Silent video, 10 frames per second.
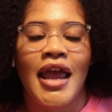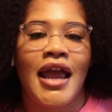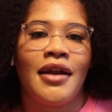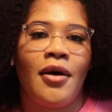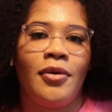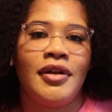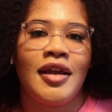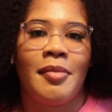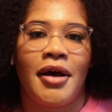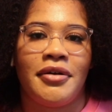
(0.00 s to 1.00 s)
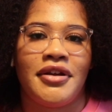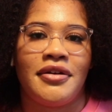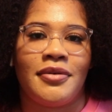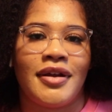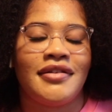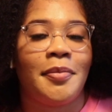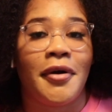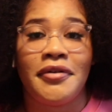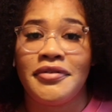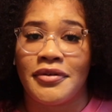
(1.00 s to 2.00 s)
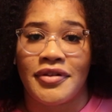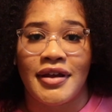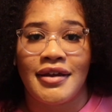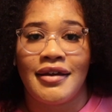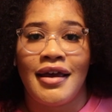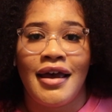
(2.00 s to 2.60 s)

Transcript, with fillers: and only about you. It's a personal thing.